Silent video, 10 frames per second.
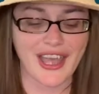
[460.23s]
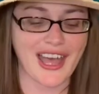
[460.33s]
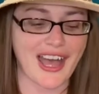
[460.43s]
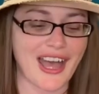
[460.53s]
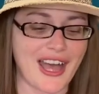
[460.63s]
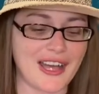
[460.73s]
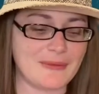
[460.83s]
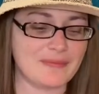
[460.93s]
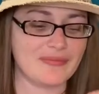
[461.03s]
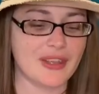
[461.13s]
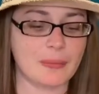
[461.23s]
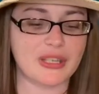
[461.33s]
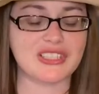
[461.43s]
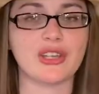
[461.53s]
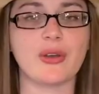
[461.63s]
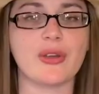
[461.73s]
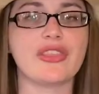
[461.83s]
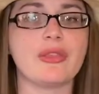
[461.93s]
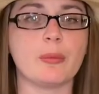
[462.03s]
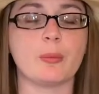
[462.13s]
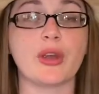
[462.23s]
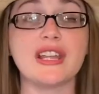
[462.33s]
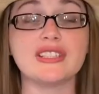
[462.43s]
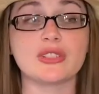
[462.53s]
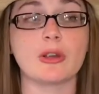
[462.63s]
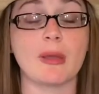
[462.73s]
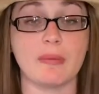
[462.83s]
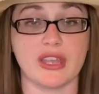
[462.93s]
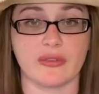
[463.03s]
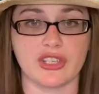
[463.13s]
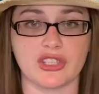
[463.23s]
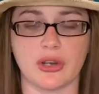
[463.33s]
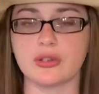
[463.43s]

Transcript: Um, but so brainstorm and be original.